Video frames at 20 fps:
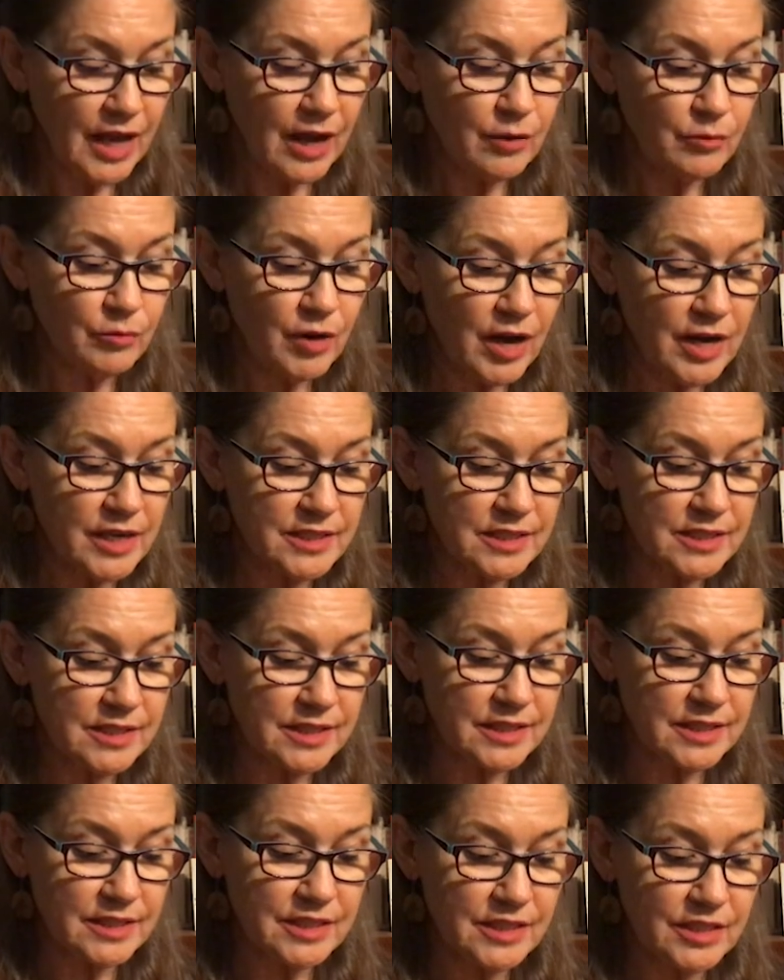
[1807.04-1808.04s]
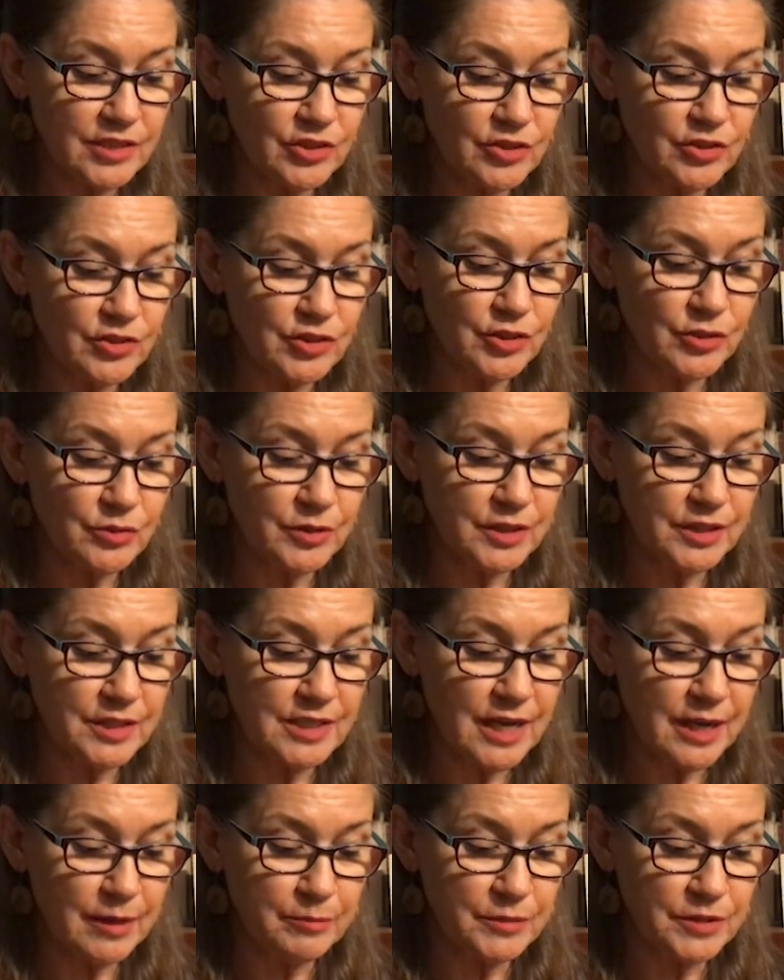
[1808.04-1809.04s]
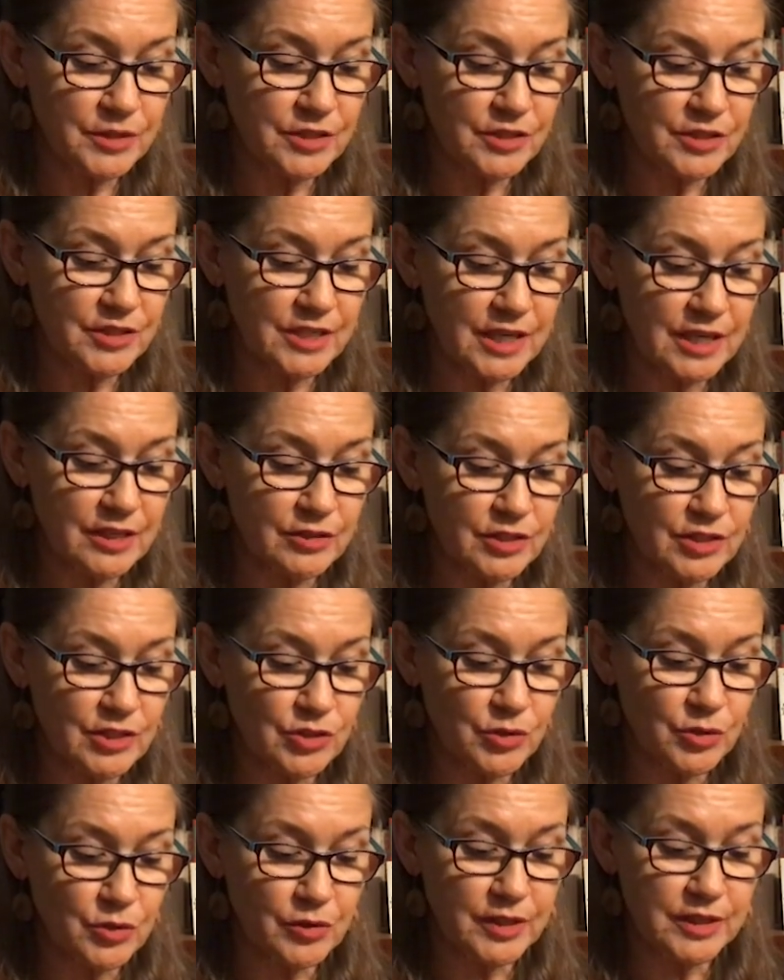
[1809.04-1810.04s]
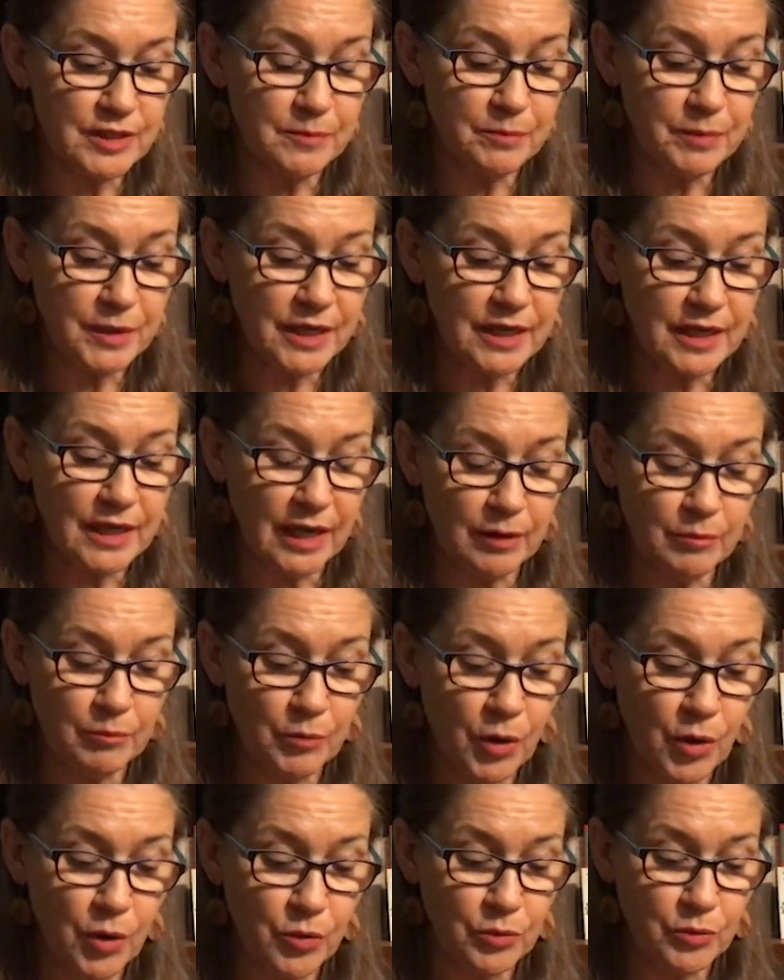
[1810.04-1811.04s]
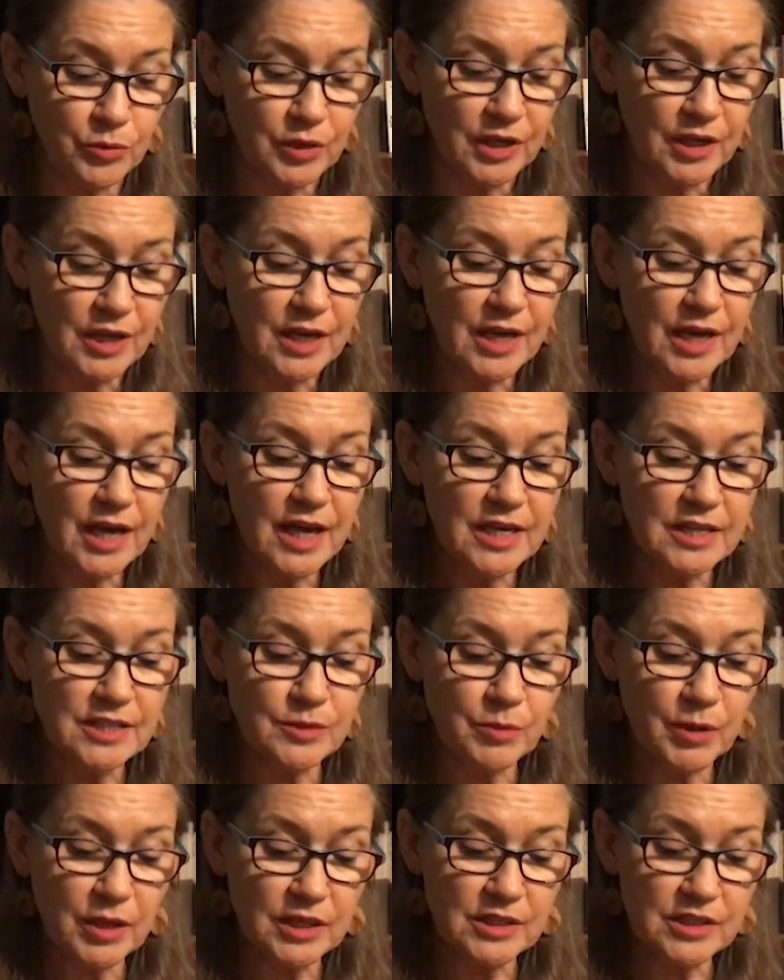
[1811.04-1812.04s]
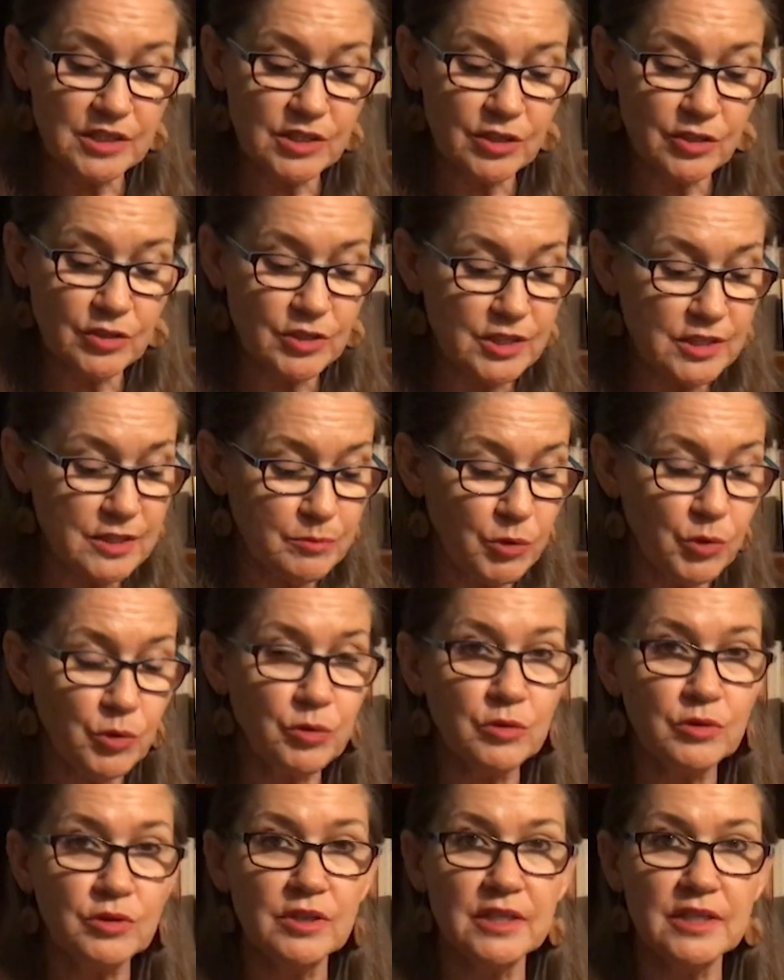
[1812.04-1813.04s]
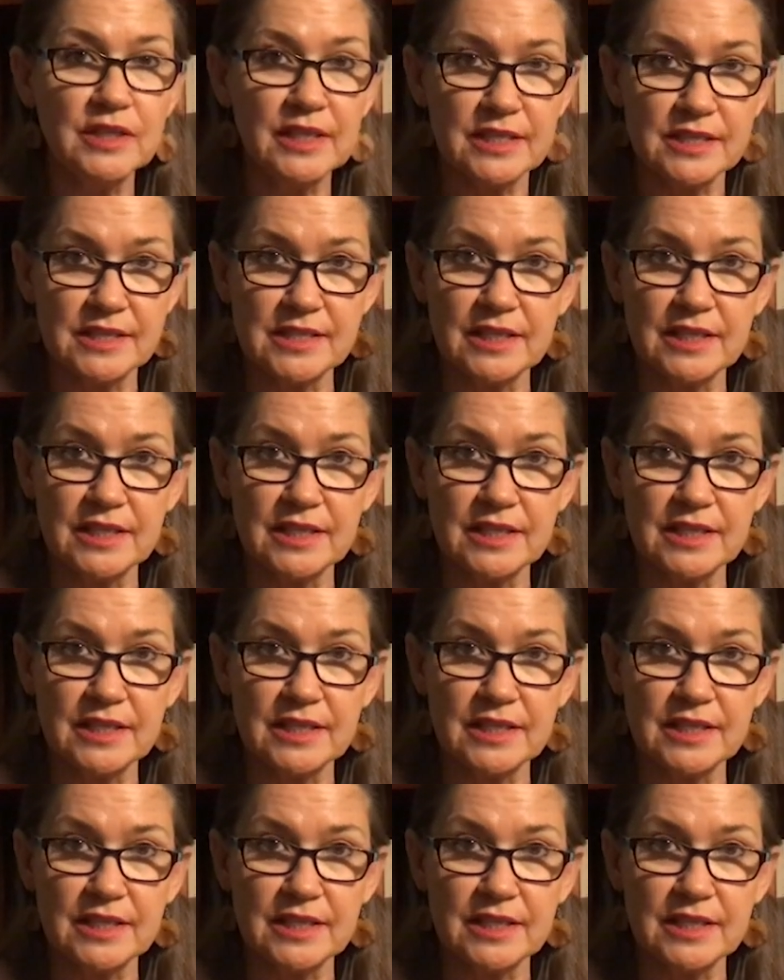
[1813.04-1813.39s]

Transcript: Our writers continue to attempt to tell stories big and bold, as well as those small yet